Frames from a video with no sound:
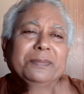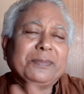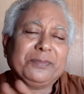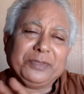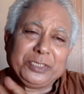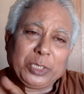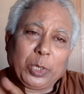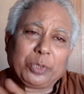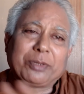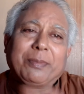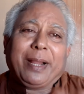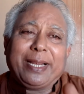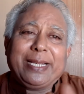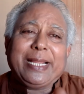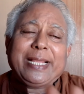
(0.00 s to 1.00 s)
without
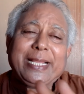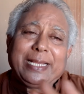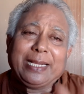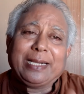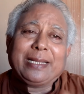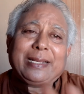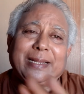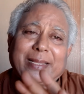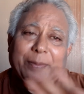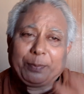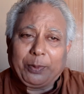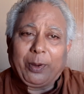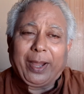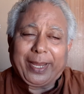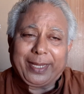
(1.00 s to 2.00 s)
minding girl or
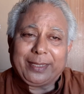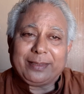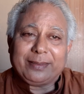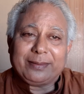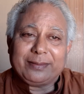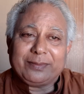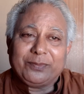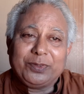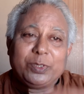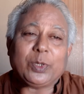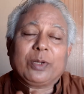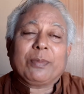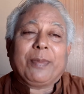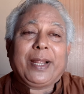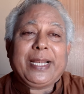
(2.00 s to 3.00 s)
boy.
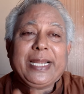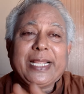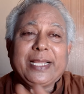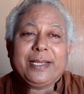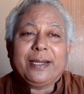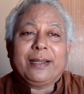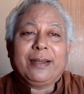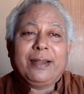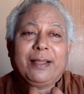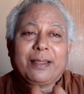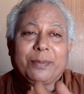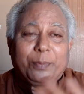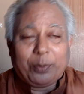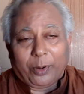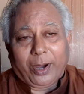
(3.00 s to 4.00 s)
Without minding girl or
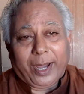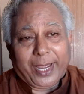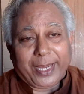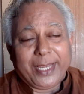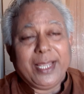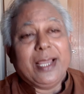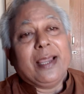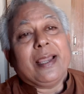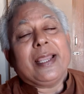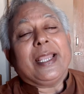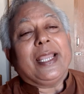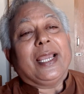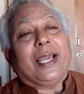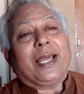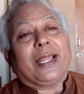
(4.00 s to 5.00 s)
boy,
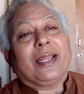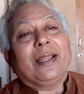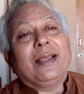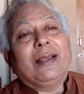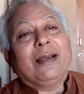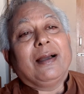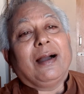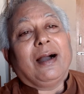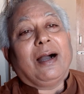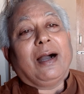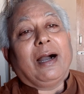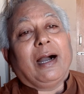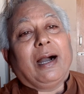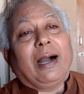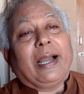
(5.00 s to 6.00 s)
here
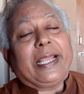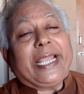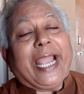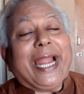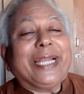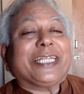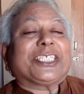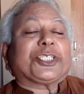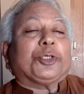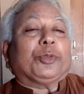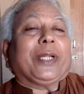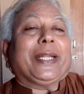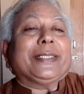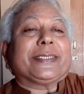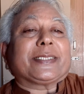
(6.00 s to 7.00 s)
8
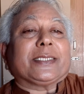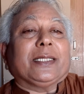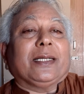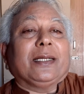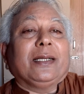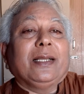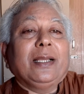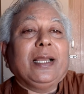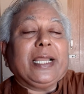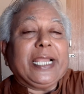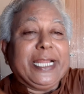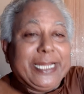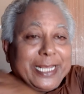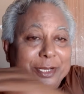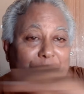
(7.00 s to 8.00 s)
students
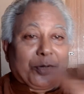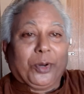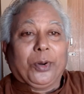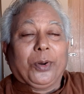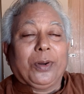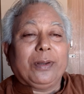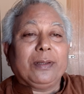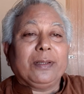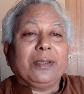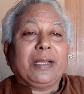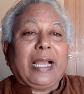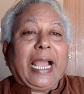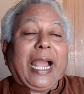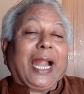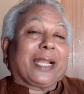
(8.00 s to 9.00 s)
in a row
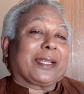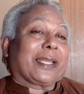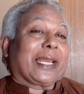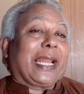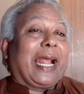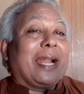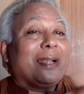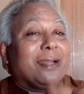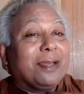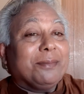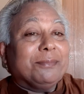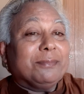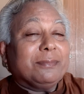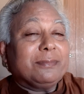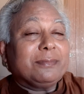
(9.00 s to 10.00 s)
at
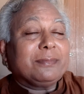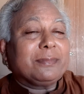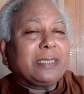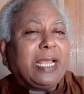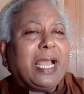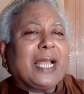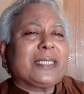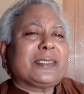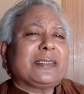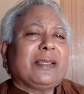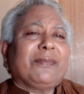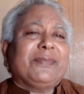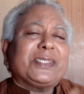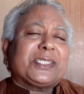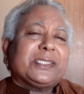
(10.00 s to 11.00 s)
random, as they
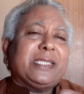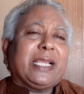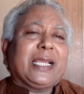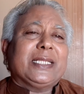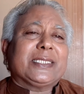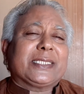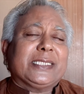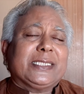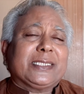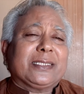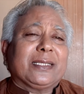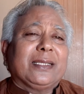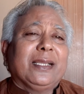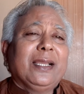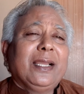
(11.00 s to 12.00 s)
wish they can
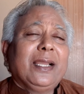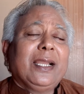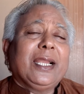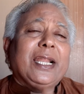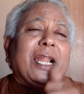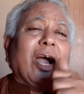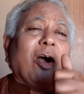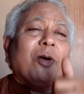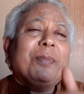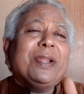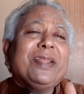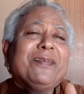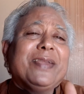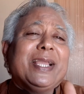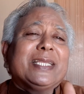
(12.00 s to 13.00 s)
sit. In how
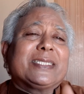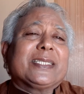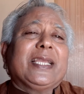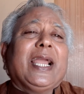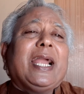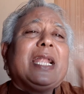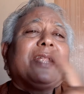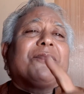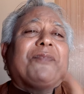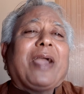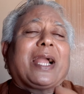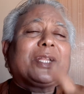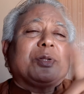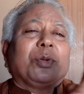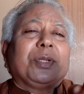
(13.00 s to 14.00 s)
many ways? 8
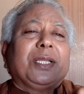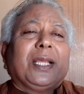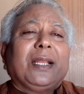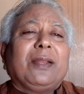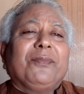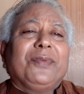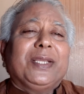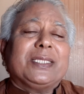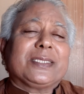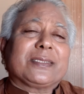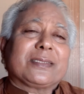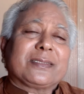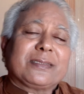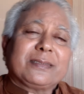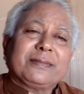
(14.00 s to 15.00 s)
factorial ways.